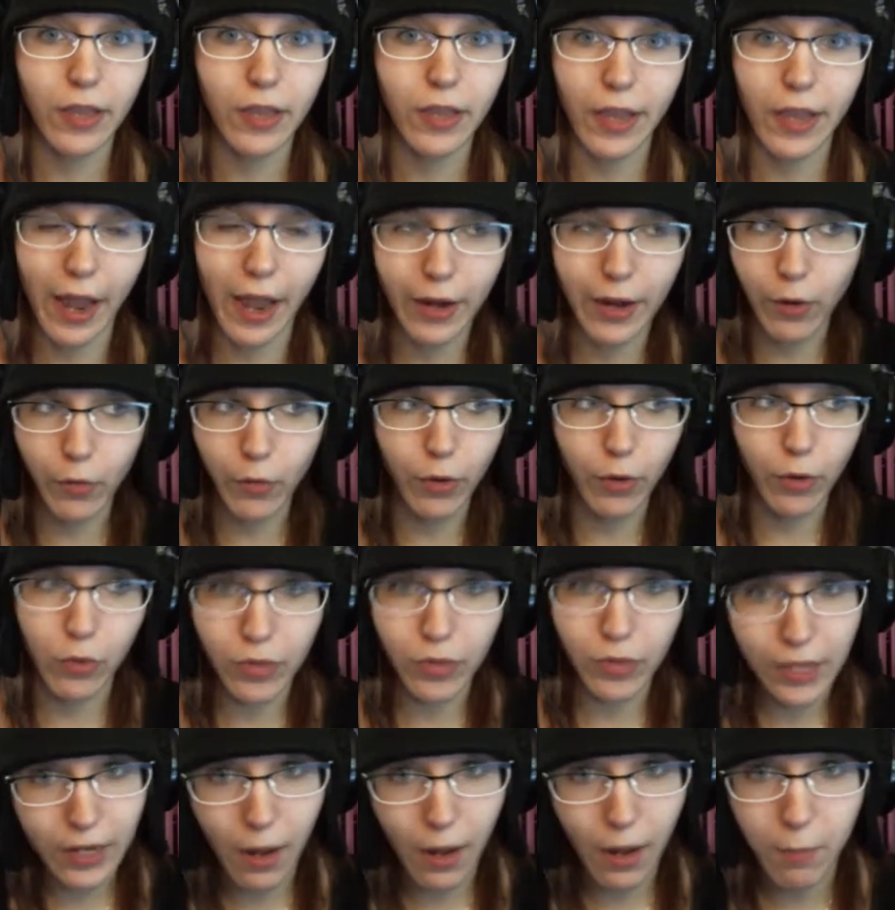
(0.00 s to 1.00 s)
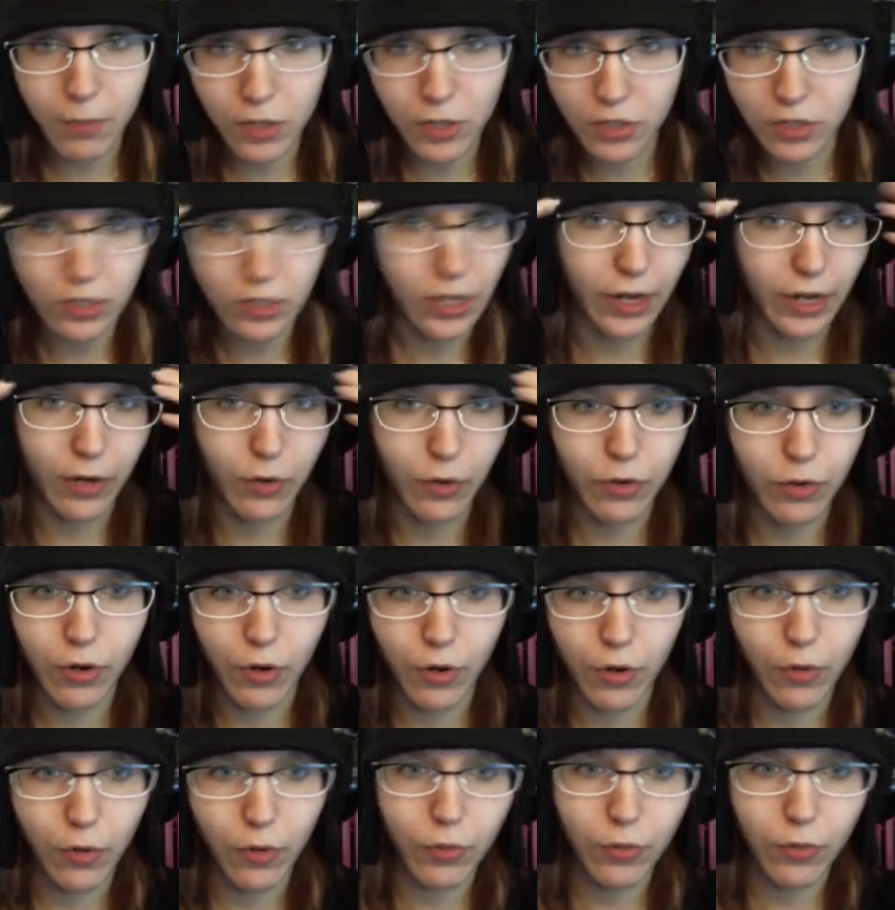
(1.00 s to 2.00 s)
Like, I don't know the numbers, and I don't
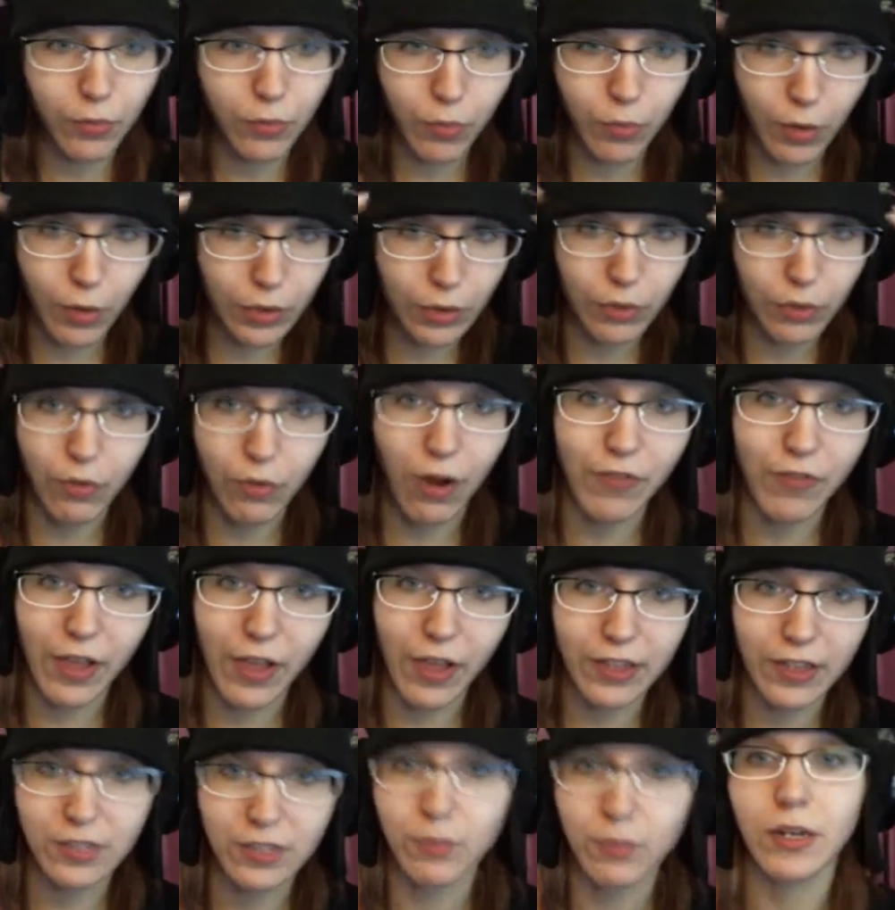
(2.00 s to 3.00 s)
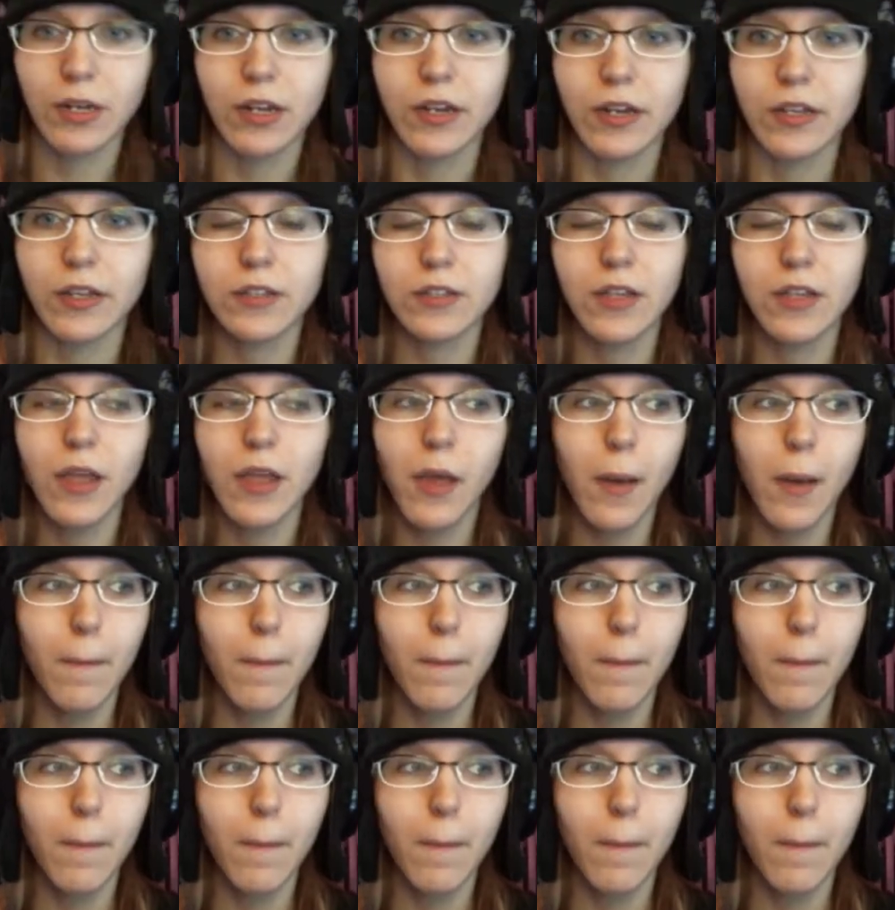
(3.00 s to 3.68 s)
know what the rough estimate is,